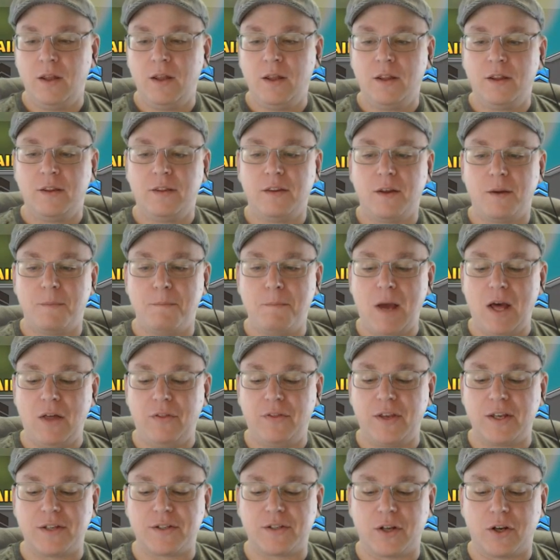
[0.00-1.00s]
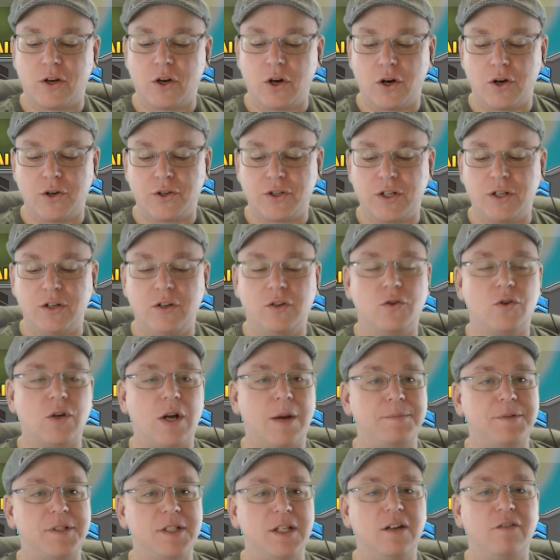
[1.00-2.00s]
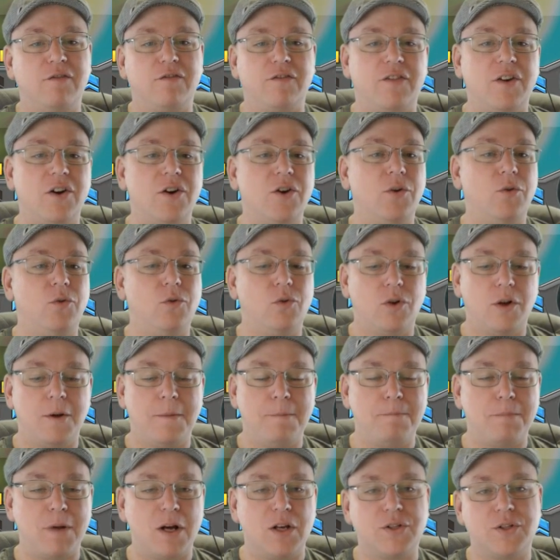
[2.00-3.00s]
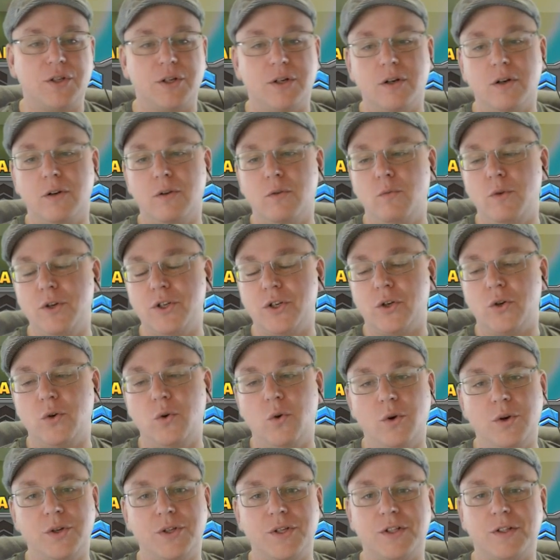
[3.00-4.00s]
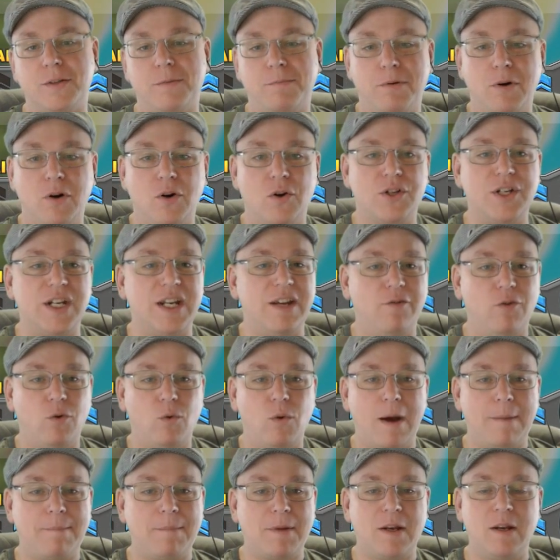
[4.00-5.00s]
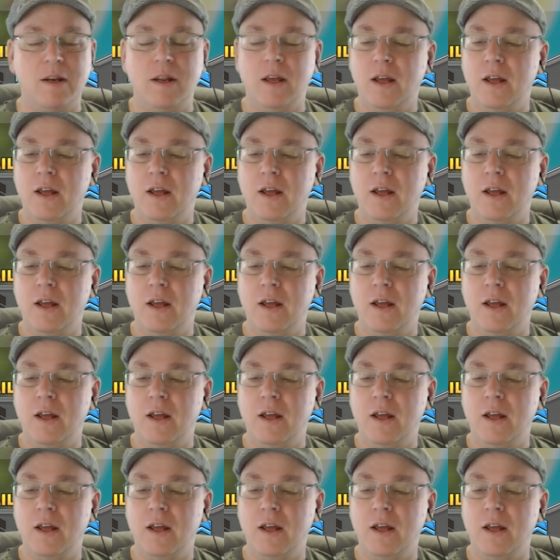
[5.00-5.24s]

The Malthius Incursion drops the Infernal Combustor, which of course is the Purge evil weapon.